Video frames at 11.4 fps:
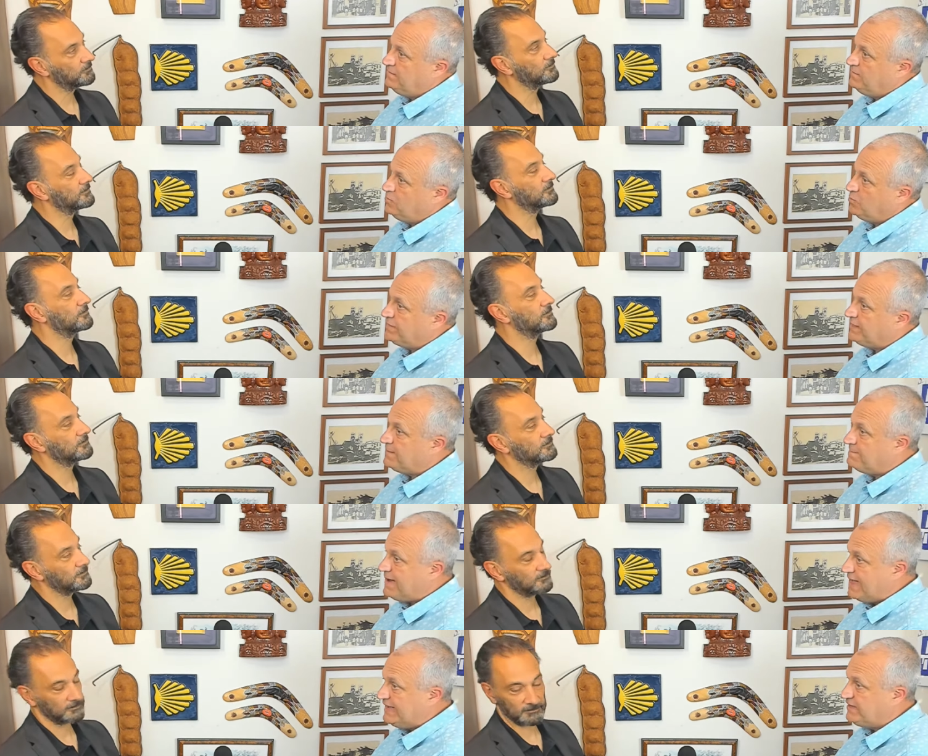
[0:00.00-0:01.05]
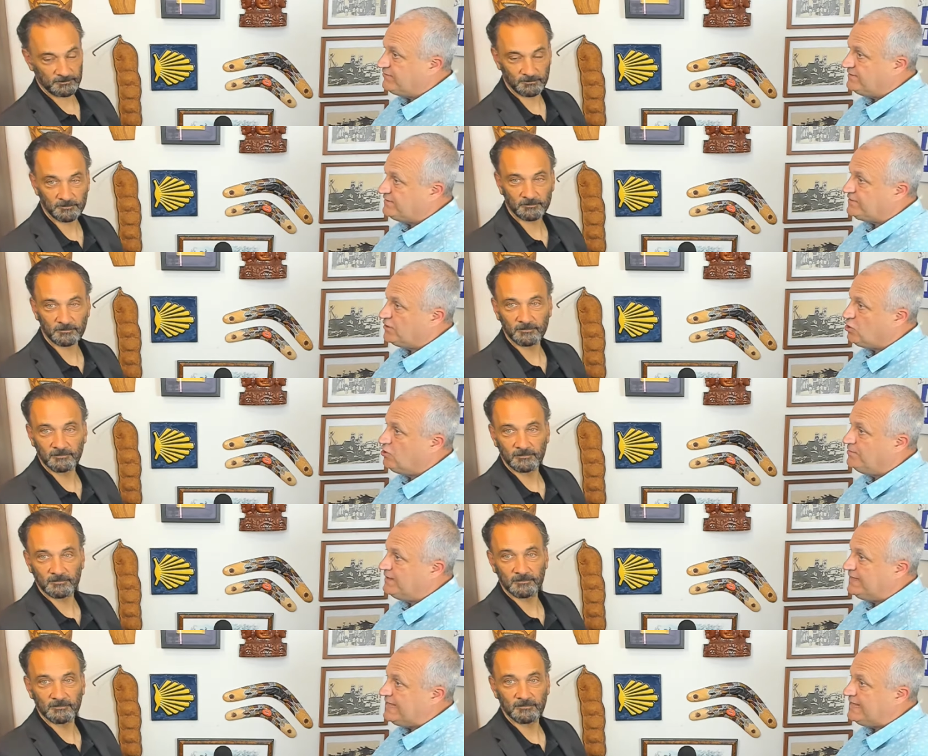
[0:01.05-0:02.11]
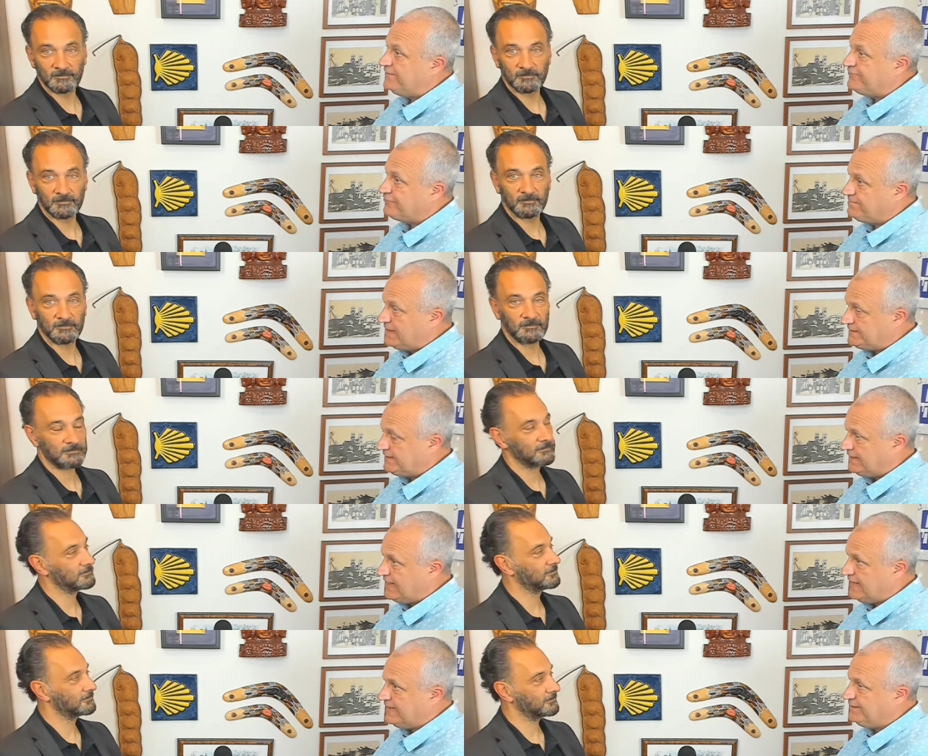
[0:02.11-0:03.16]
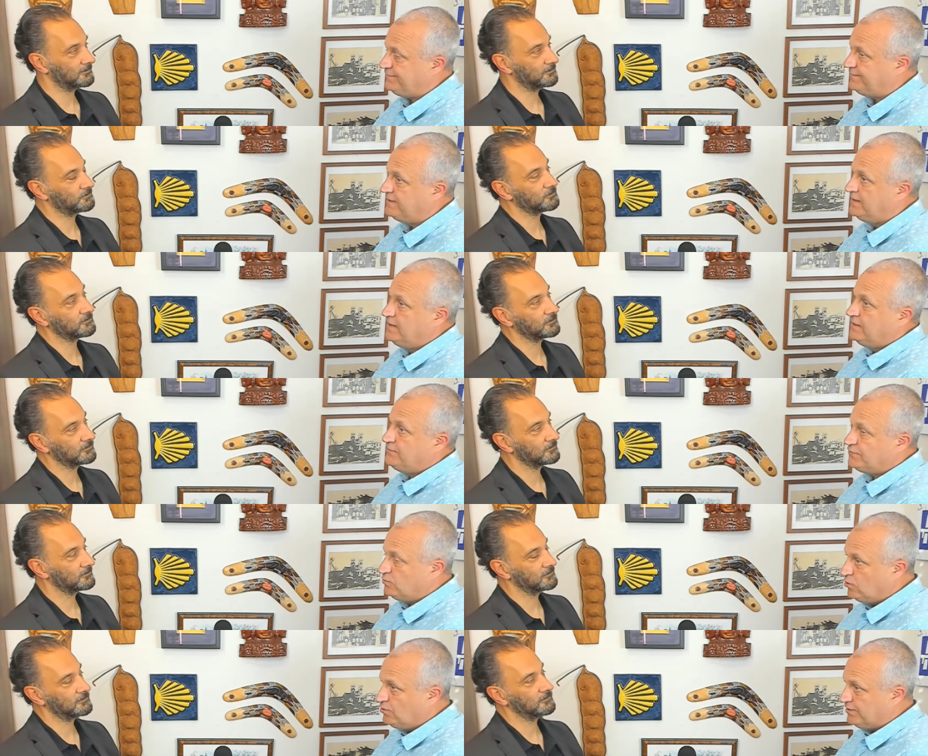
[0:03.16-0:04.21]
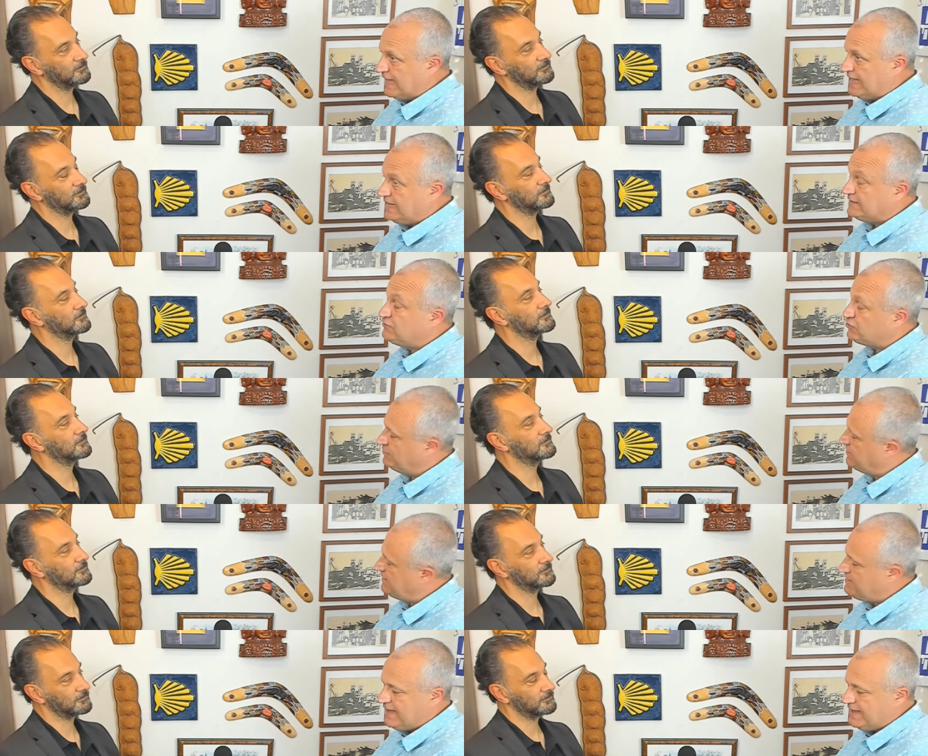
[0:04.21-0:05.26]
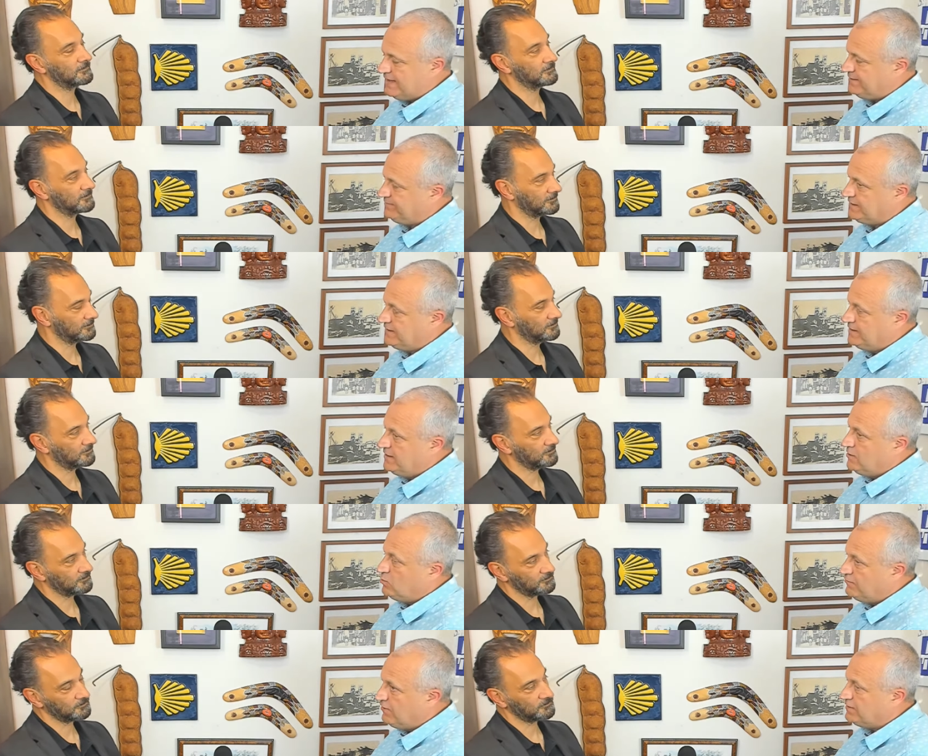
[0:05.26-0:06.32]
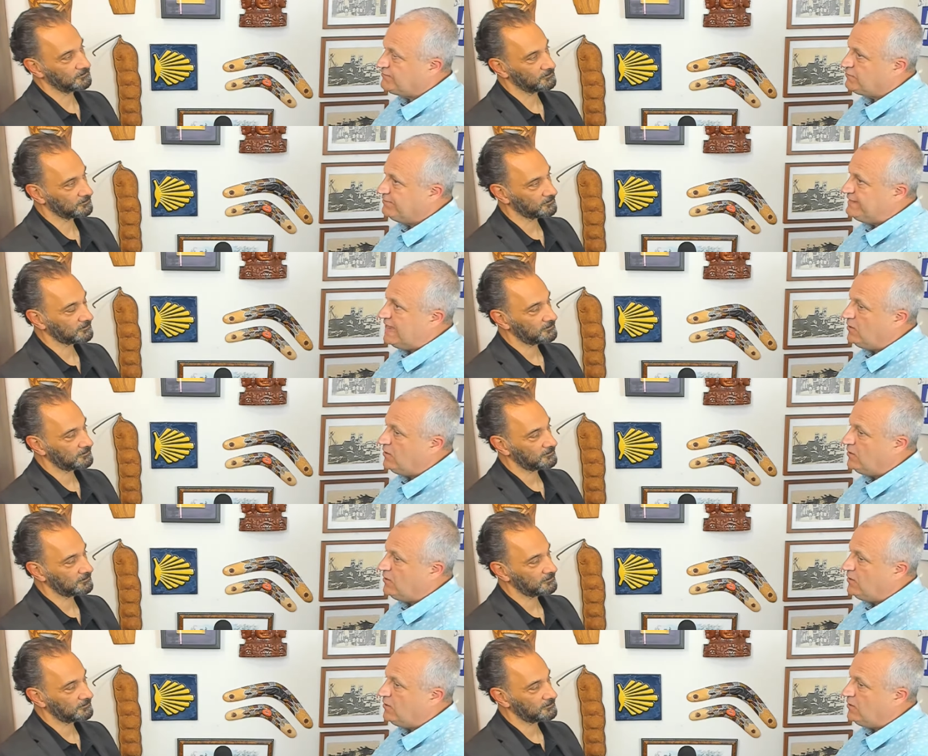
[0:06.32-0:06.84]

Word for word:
Speaker 1: We think migrants are coming here for a better life, to work hard. Some of them are. We're also now